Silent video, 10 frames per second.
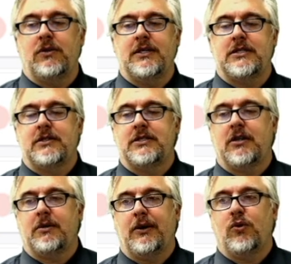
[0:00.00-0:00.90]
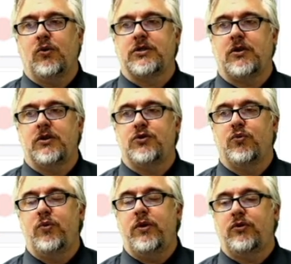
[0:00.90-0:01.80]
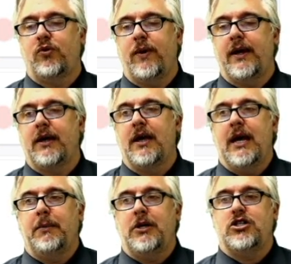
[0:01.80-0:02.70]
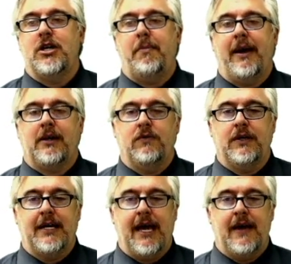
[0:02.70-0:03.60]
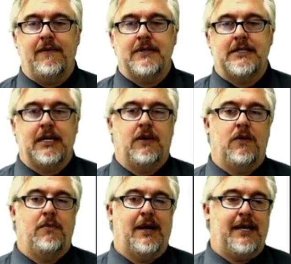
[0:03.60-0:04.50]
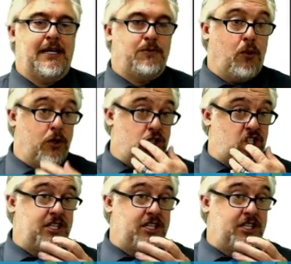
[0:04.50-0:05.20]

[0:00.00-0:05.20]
let's talk about course cards real quick. I'm going to jump back over to Canvas and go to my dashboard just to